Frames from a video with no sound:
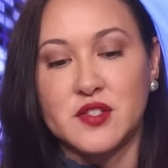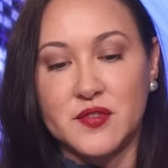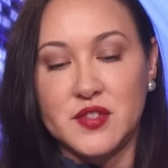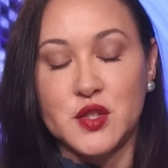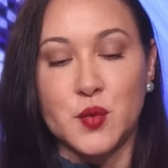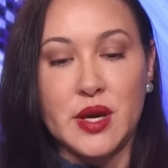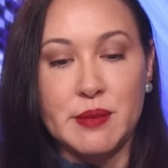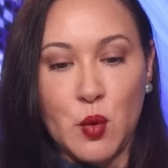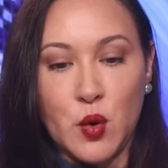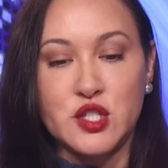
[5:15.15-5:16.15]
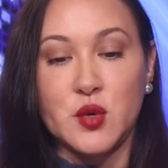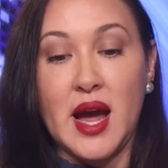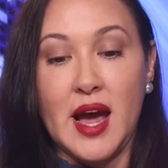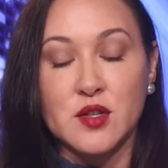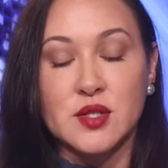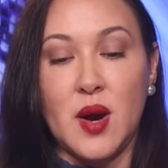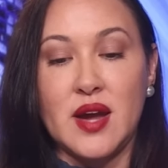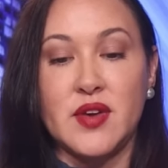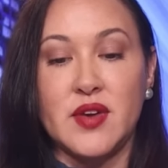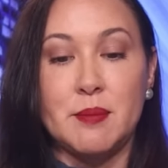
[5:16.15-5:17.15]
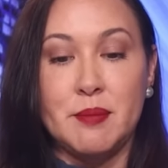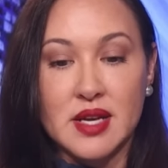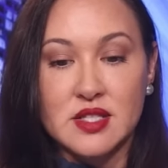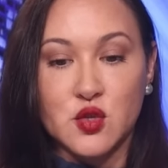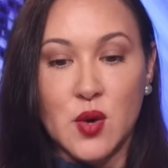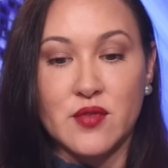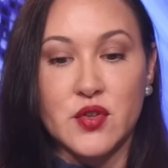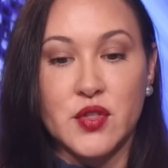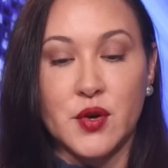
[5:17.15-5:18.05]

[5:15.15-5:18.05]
He's 53, born to a housewife and a bus driver.